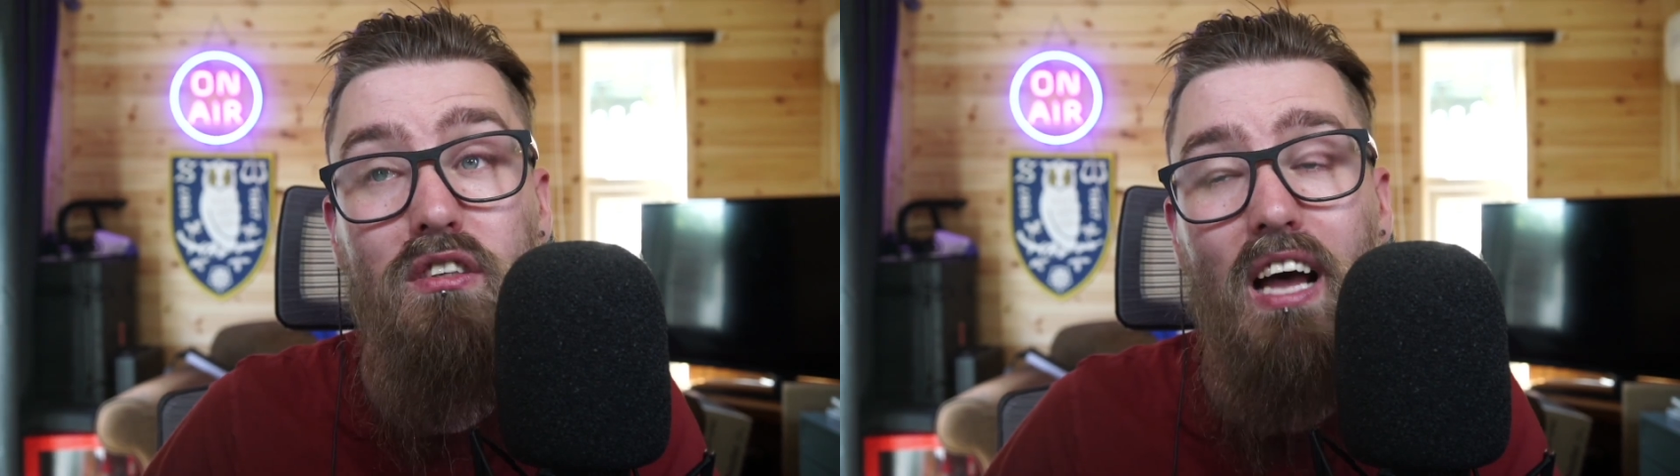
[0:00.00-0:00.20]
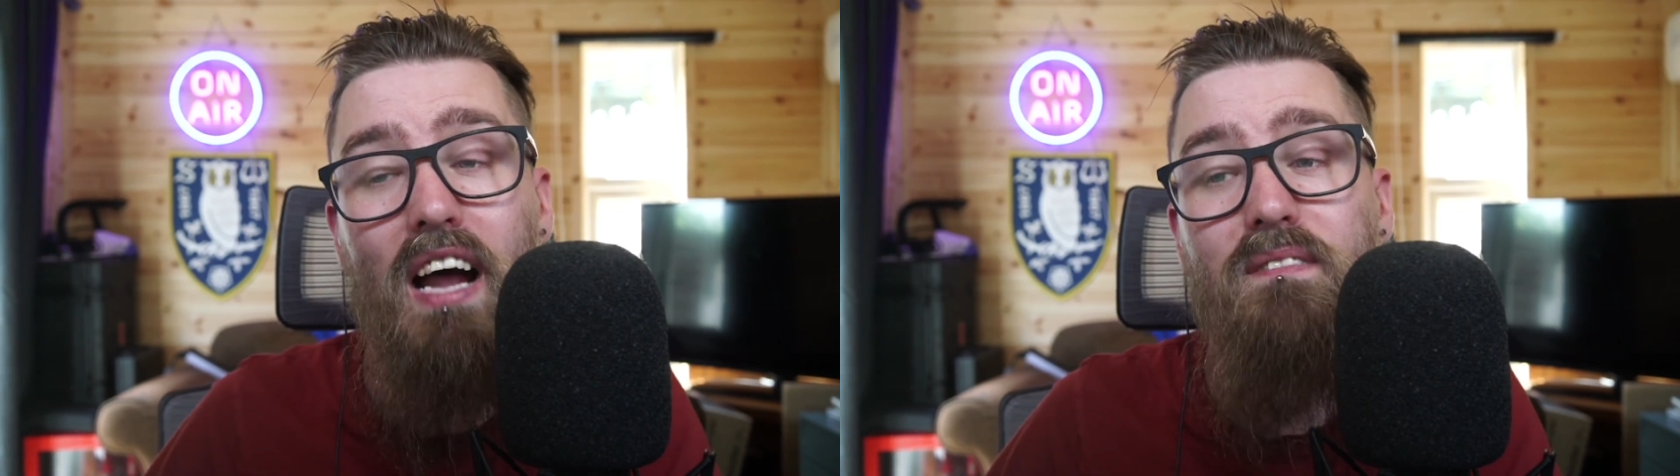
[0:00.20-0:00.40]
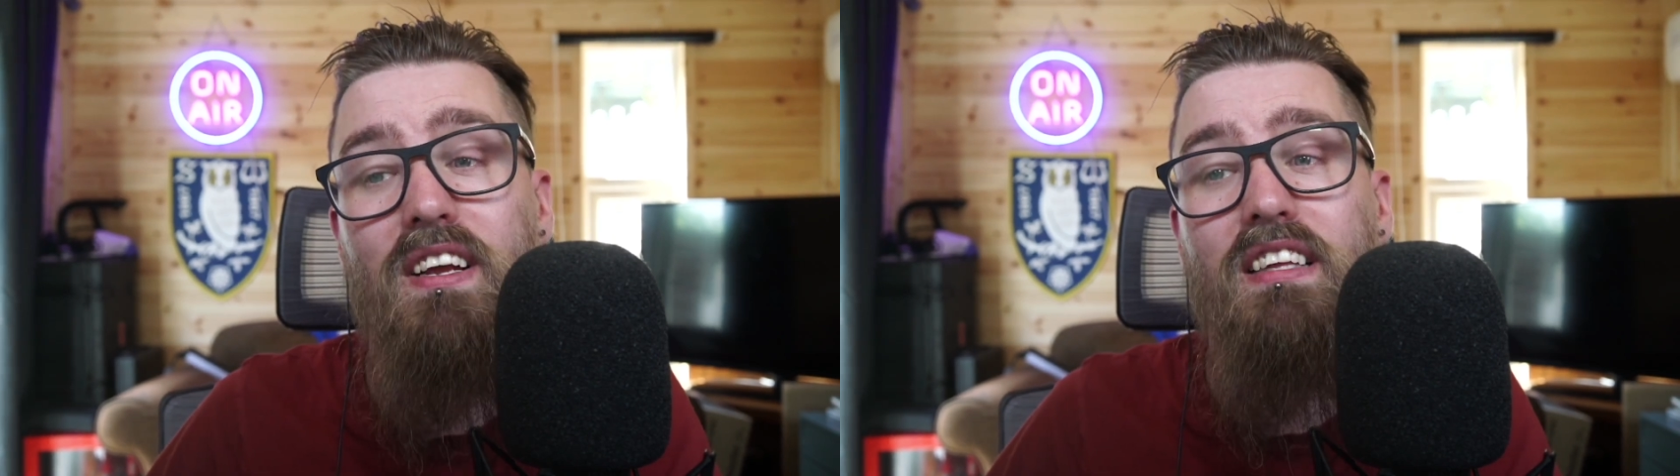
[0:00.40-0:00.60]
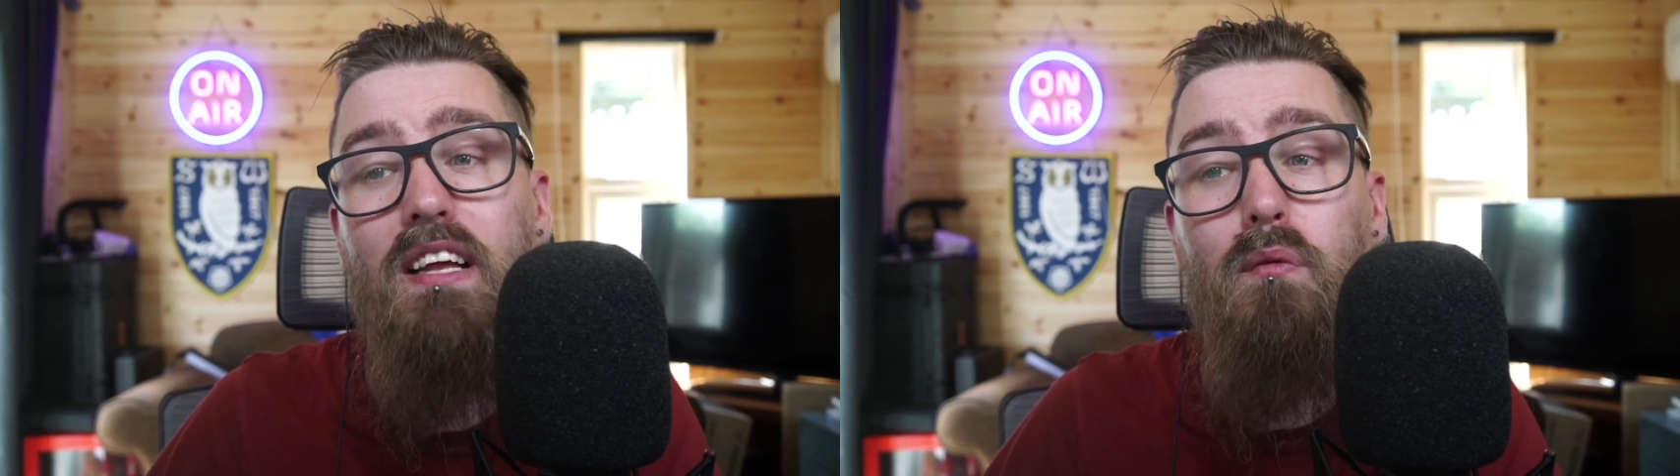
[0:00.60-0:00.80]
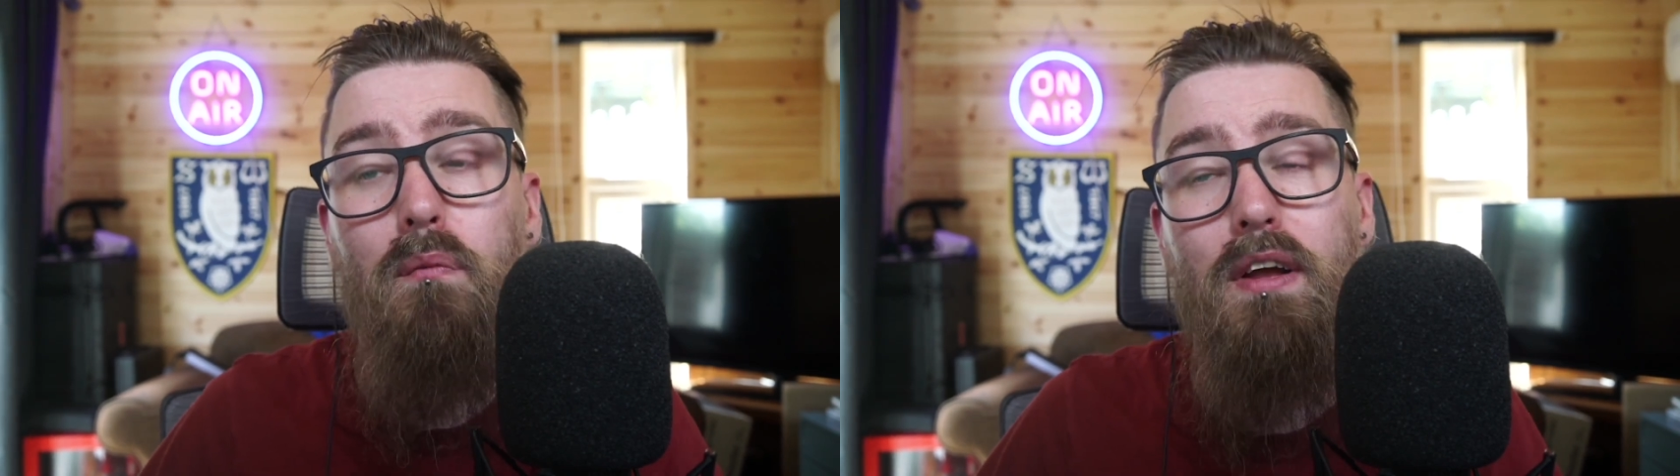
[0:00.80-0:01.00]
I think
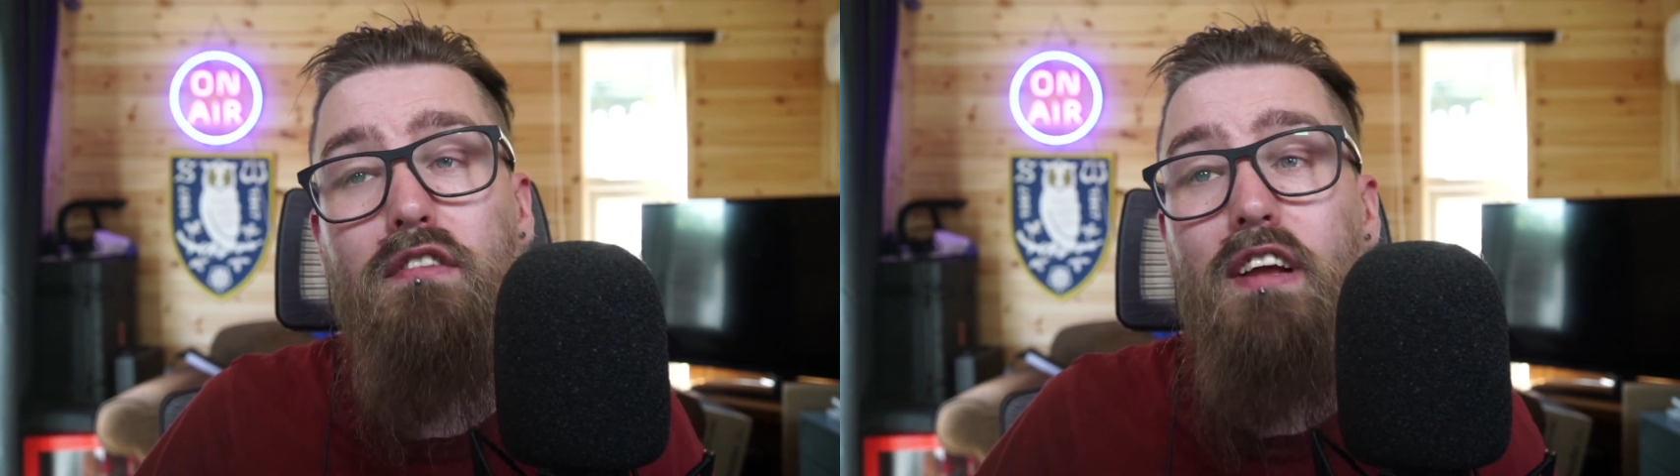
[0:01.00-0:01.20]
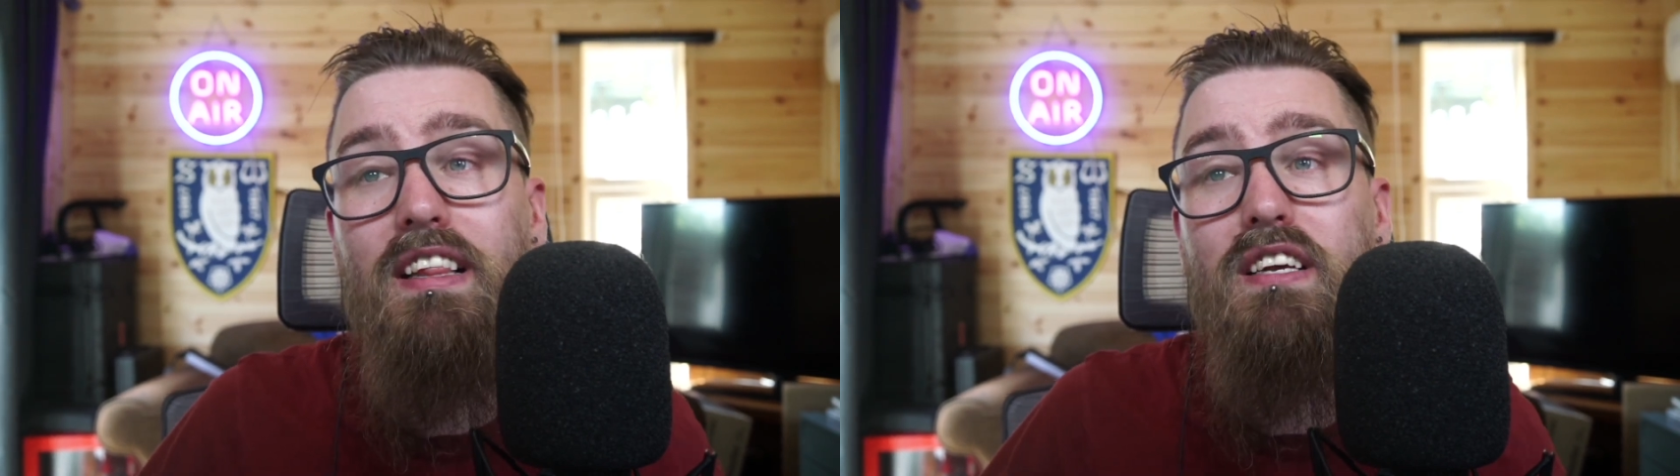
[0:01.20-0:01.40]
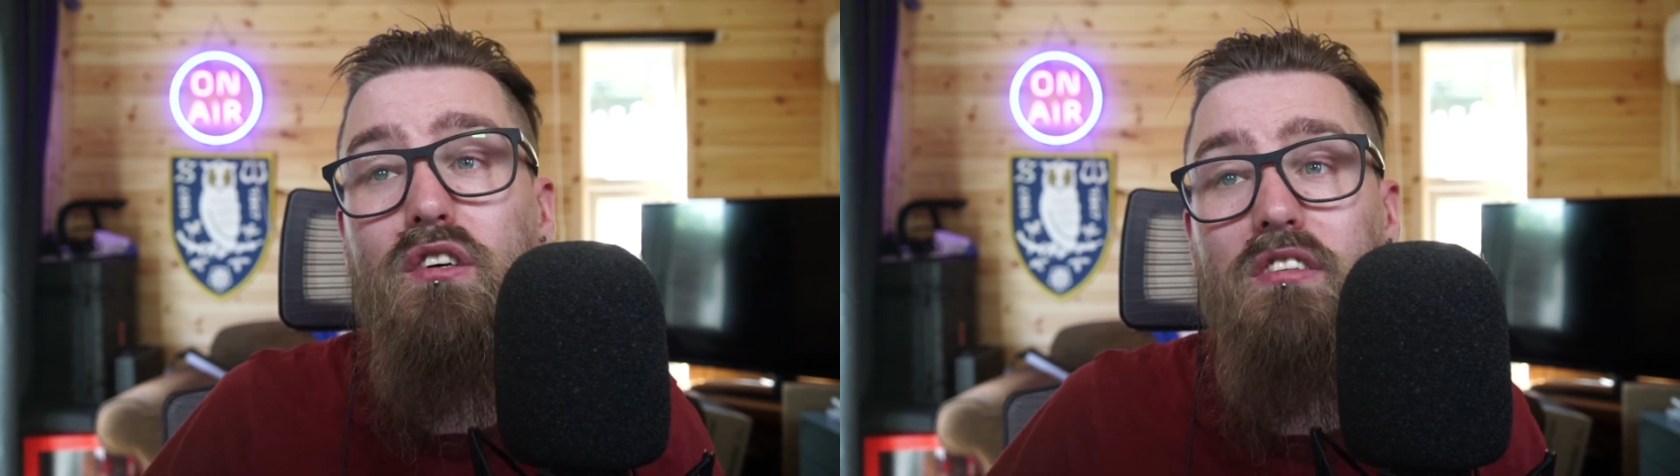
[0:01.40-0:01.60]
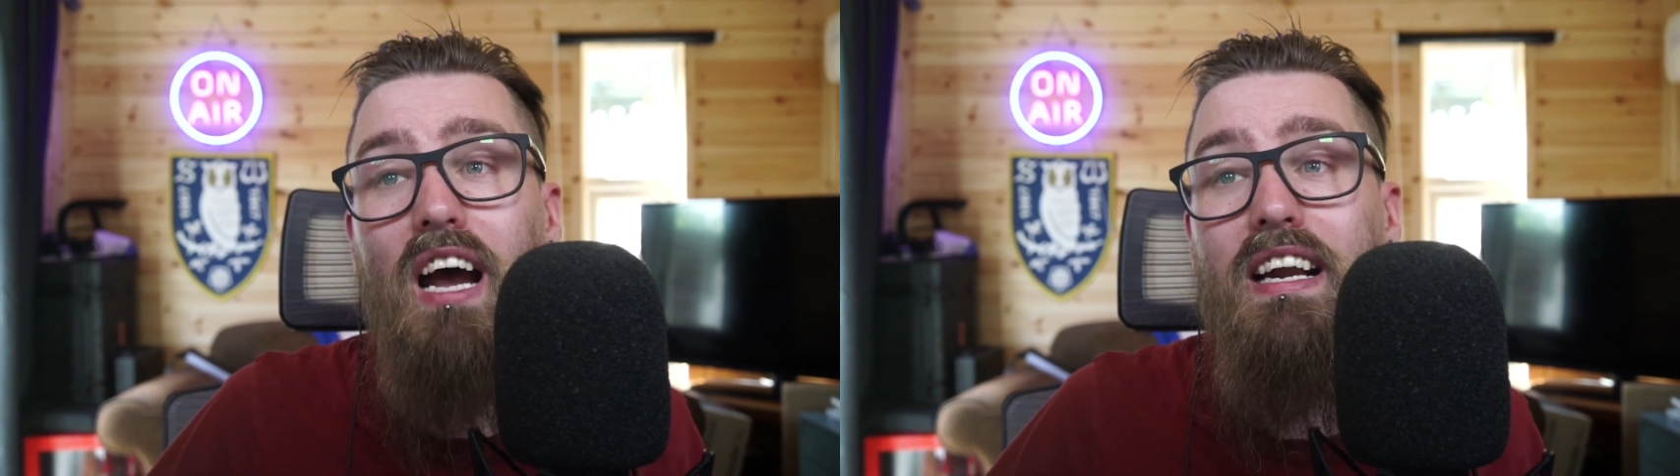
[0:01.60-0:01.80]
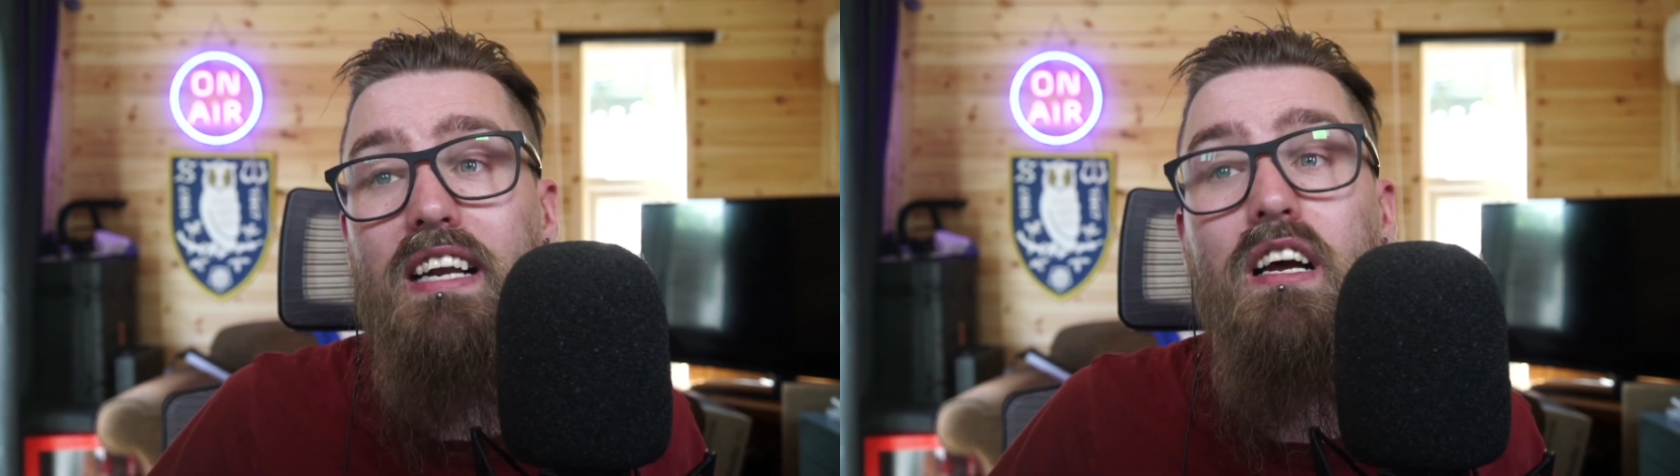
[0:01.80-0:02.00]
this will be a really good
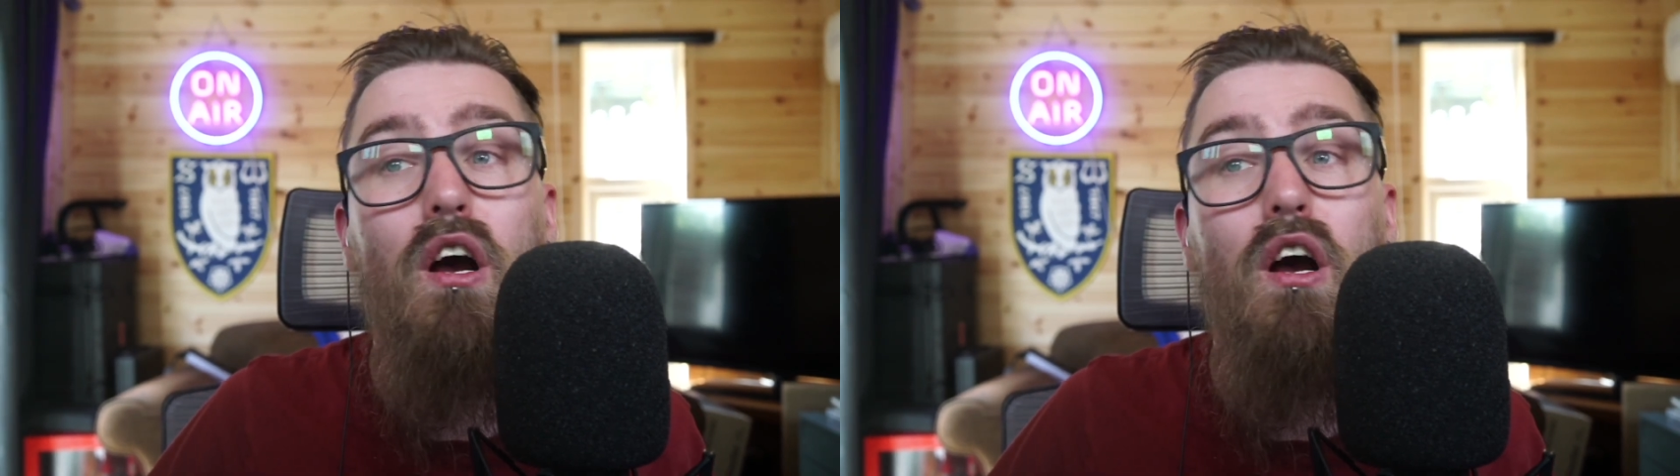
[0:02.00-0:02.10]
signing.